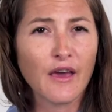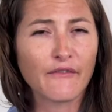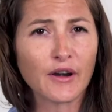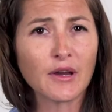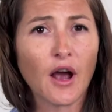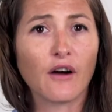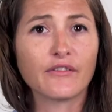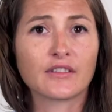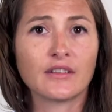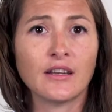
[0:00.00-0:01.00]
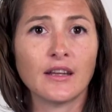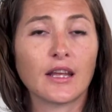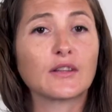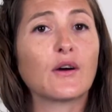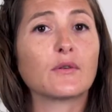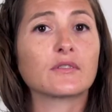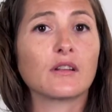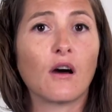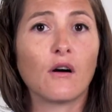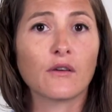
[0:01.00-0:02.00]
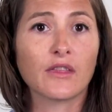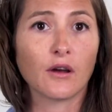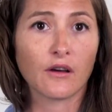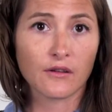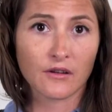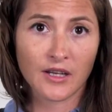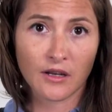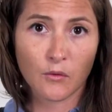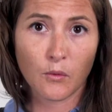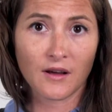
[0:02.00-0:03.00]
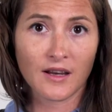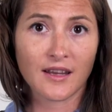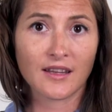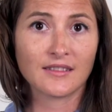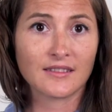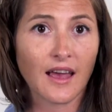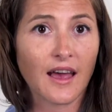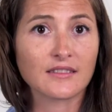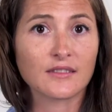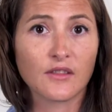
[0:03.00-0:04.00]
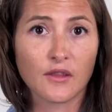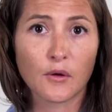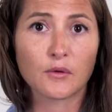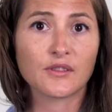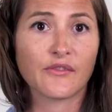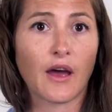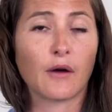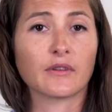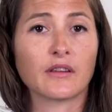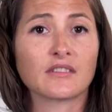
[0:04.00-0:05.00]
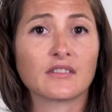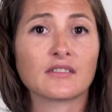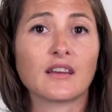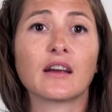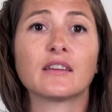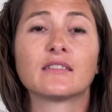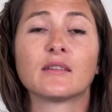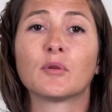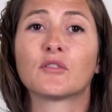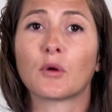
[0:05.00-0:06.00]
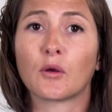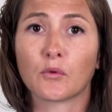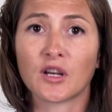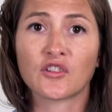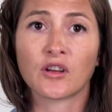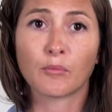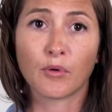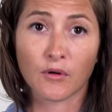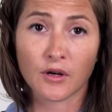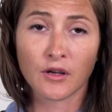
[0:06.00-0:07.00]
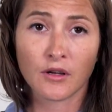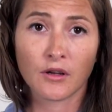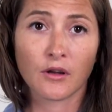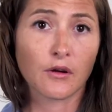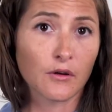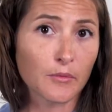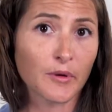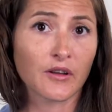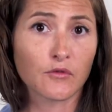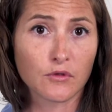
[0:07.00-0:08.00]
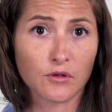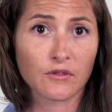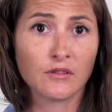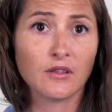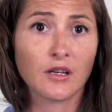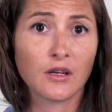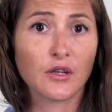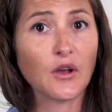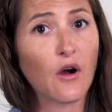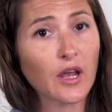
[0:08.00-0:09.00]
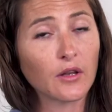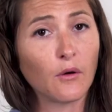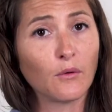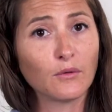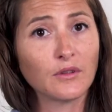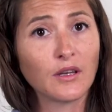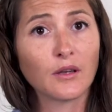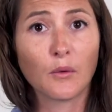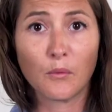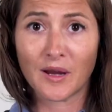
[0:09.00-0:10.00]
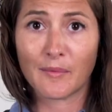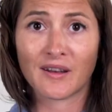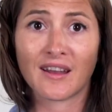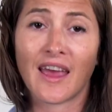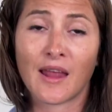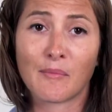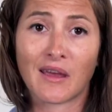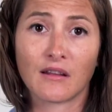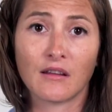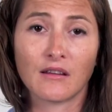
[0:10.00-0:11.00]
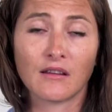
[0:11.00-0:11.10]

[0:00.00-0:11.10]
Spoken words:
Very often, it goes along the other inequalities as those found in society between rich and poor, urban and rural, young and old, women and men.